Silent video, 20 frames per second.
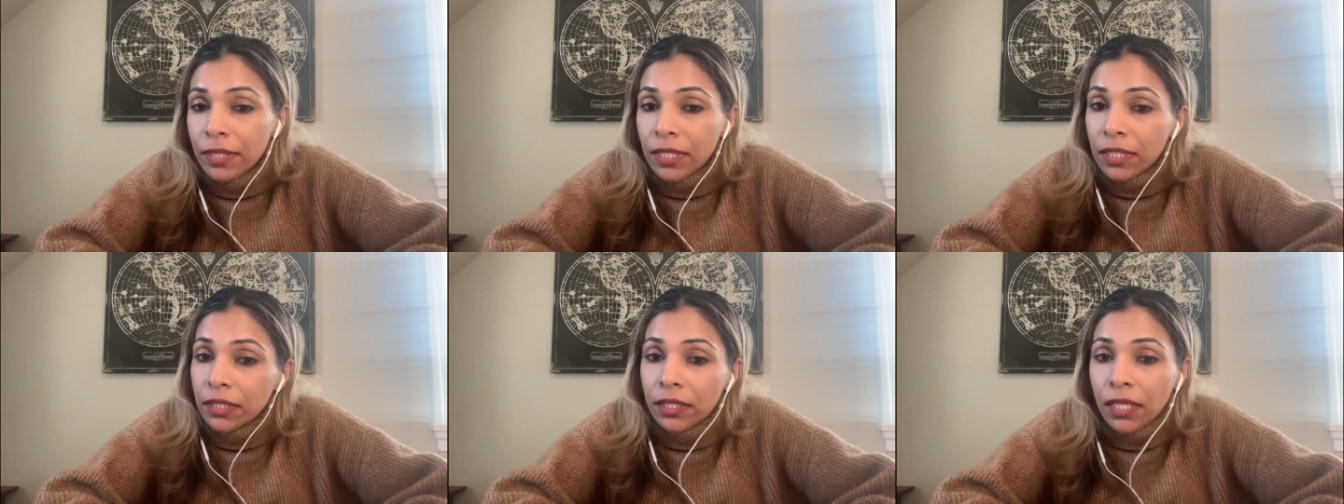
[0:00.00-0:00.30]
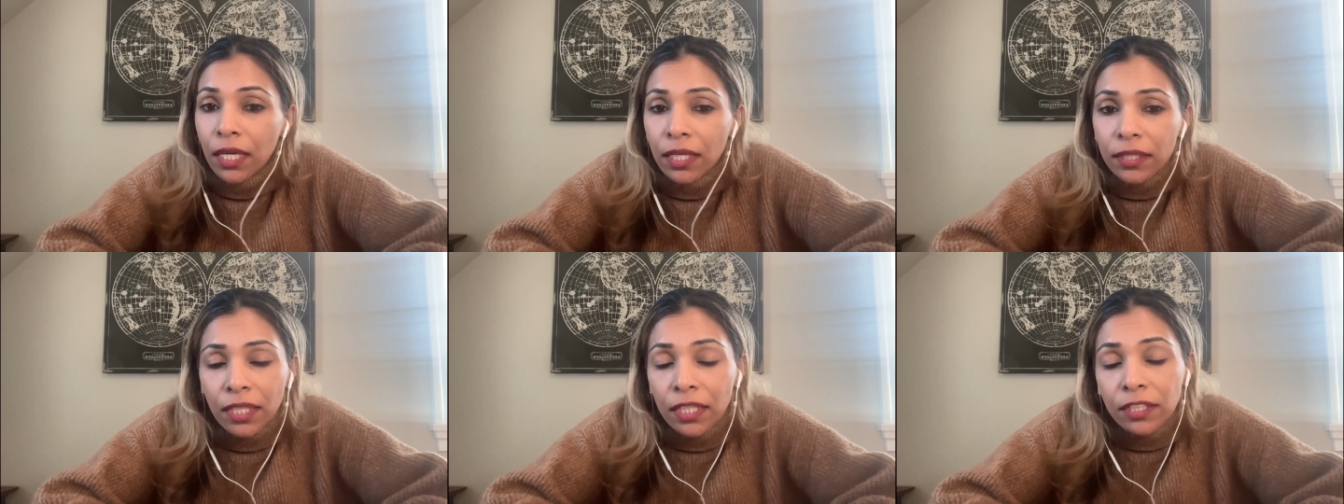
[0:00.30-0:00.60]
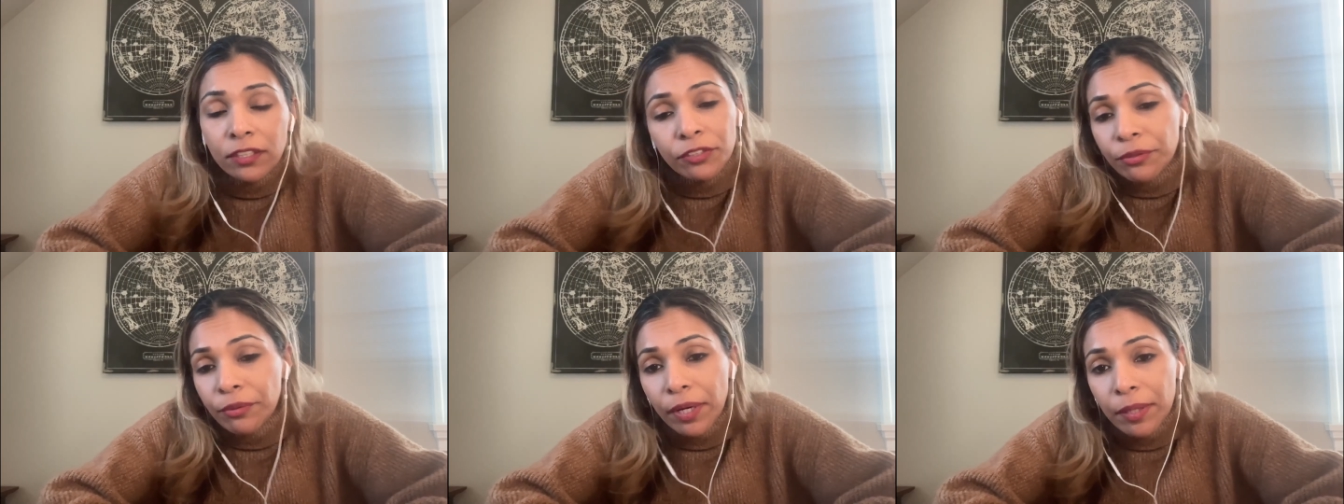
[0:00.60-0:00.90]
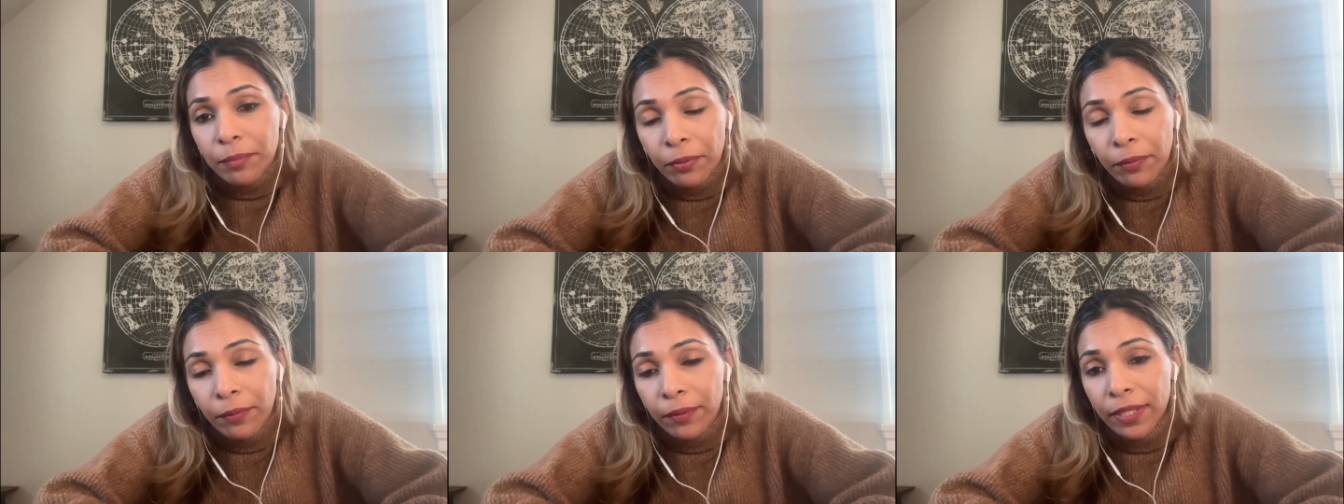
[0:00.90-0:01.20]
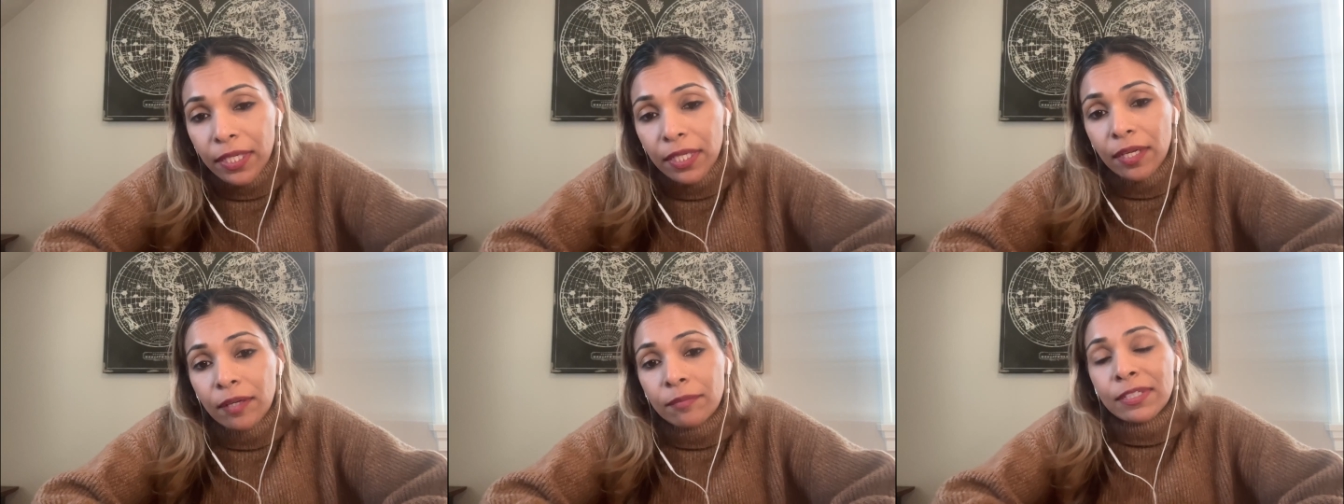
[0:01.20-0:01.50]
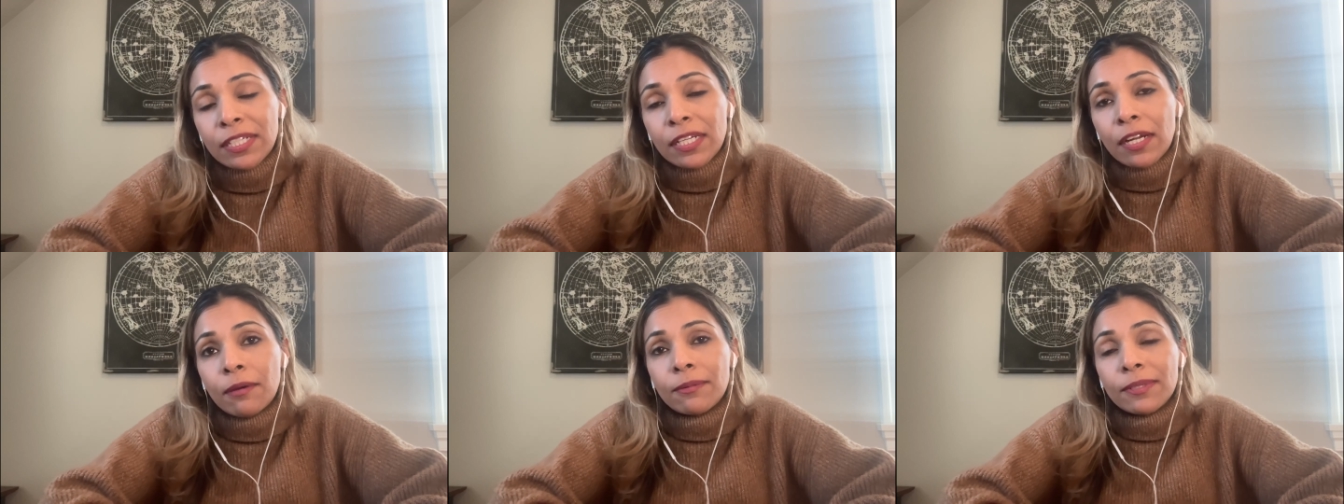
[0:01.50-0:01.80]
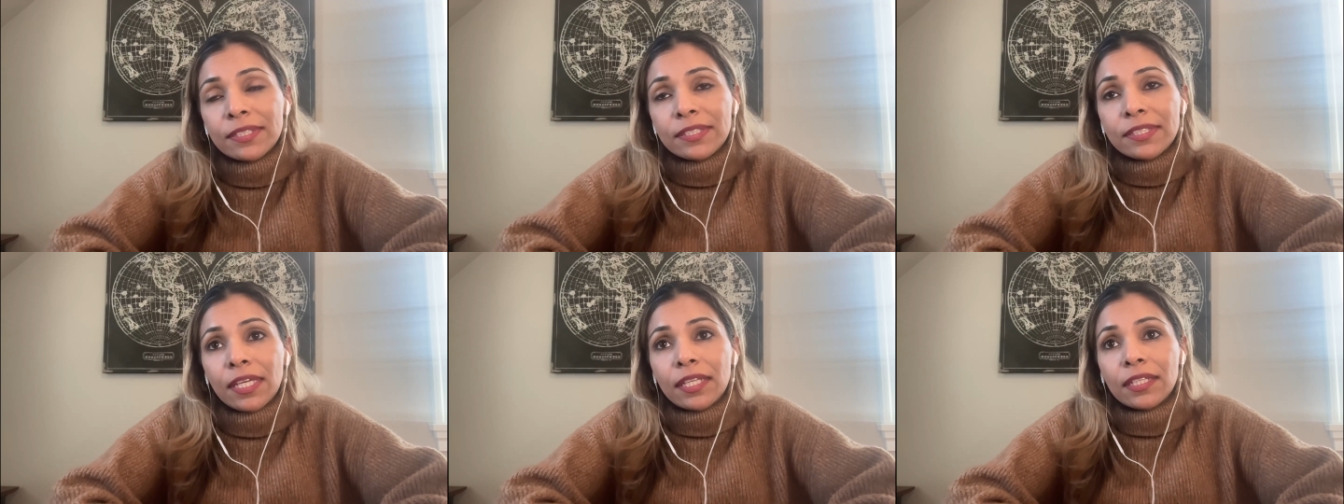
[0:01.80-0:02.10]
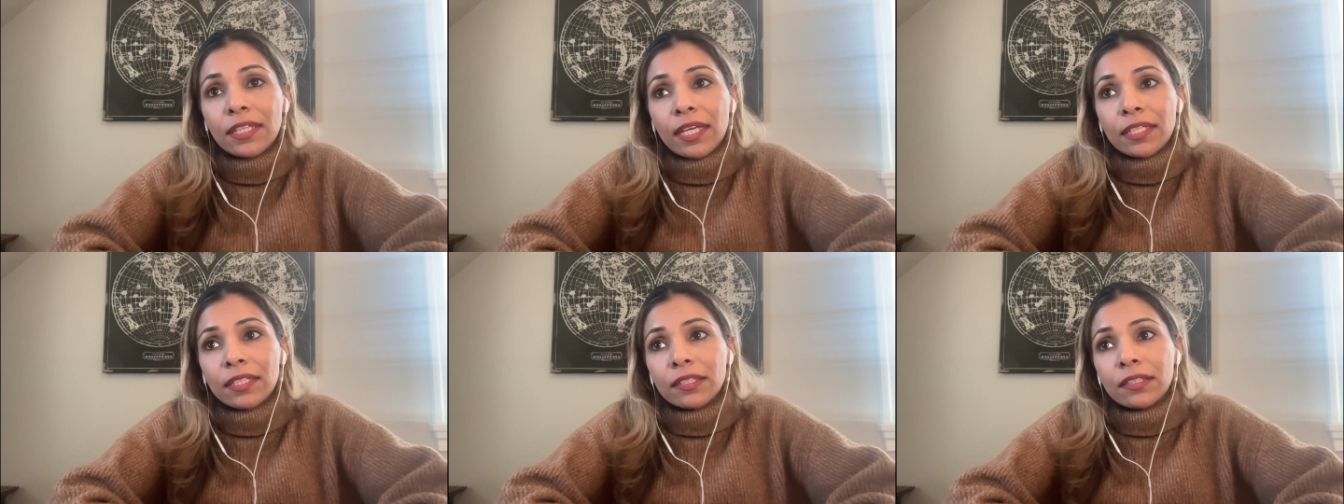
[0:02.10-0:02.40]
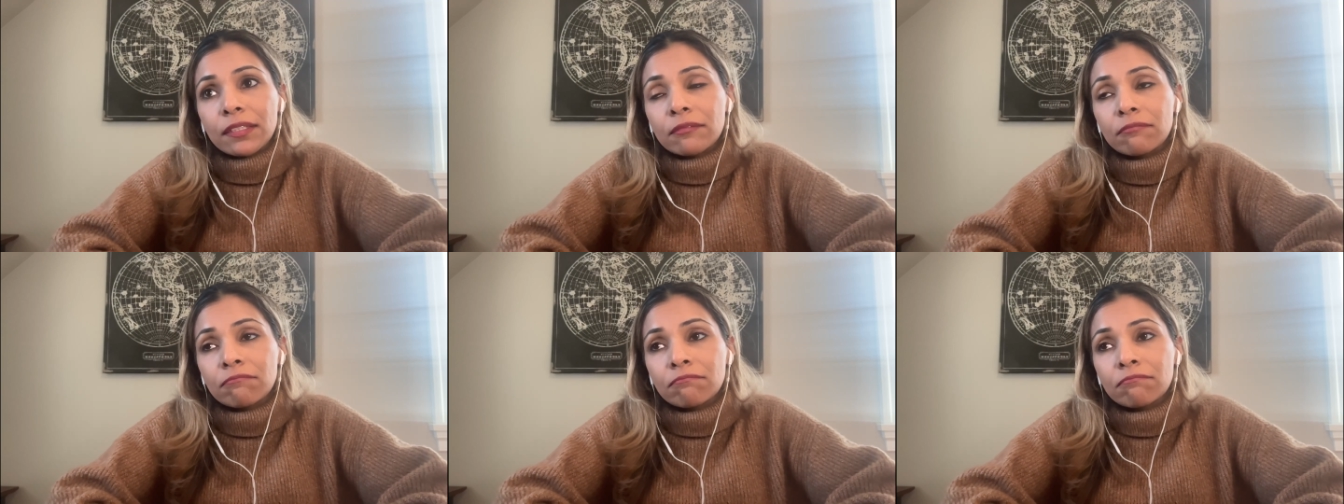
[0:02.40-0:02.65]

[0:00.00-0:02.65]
yeah, that's a great point. I mean, I always say like,